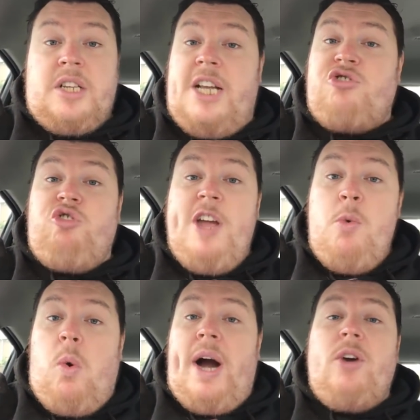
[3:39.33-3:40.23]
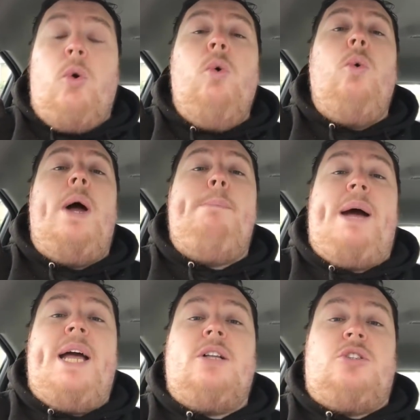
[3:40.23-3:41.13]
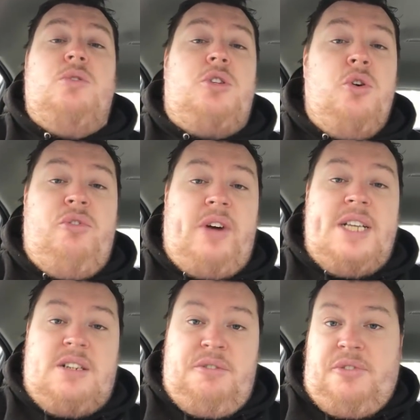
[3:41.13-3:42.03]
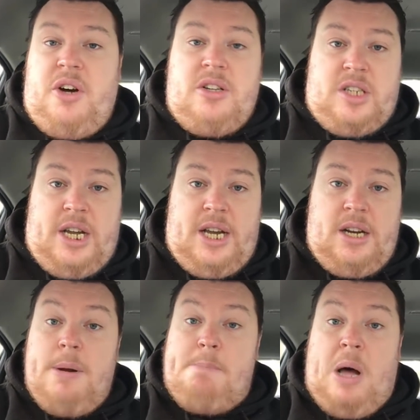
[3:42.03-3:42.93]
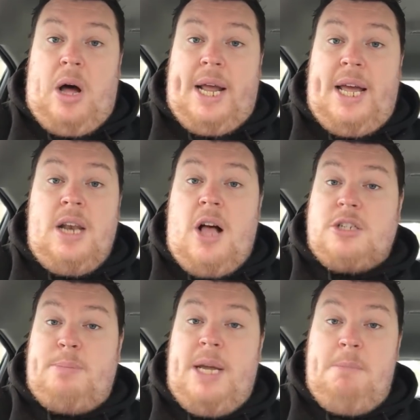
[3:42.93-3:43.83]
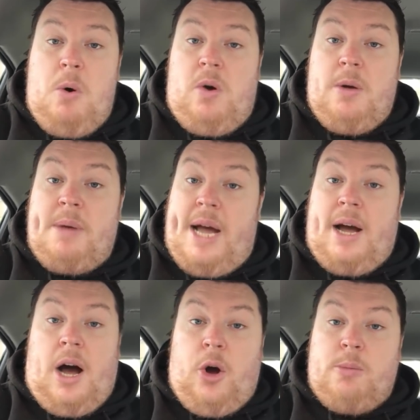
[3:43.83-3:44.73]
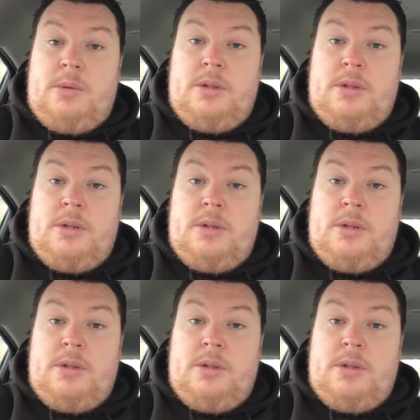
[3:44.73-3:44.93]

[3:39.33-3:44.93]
So let's rewind all the way back to 2013 when Barnet last beat Morecambe at home.